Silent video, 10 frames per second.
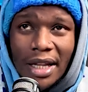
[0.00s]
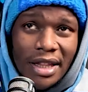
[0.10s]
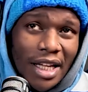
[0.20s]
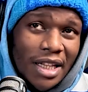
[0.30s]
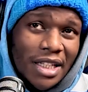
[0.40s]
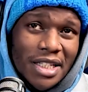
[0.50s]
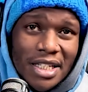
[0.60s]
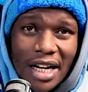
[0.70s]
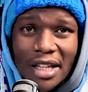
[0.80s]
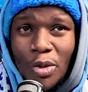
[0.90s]
And then this
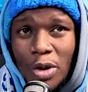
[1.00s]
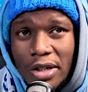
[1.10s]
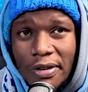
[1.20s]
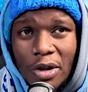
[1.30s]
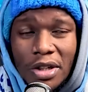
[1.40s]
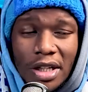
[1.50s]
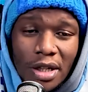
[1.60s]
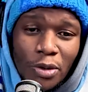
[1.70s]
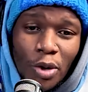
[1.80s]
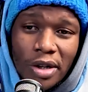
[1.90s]
is another quarterfinal that
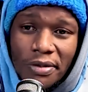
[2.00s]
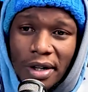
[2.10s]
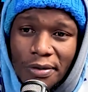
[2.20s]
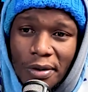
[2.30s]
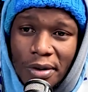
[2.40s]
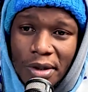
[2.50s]
they qualified for.